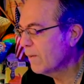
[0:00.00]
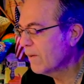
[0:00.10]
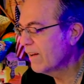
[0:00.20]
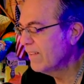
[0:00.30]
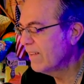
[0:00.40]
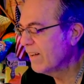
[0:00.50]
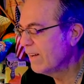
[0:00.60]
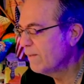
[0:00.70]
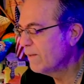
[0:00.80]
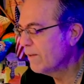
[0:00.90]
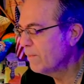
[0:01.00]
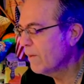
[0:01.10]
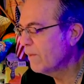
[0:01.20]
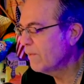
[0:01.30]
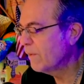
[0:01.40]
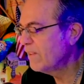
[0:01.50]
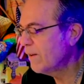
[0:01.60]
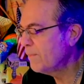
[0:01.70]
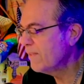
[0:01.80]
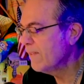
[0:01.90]
four consecutive trips, oh, four
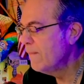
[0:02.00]
trips.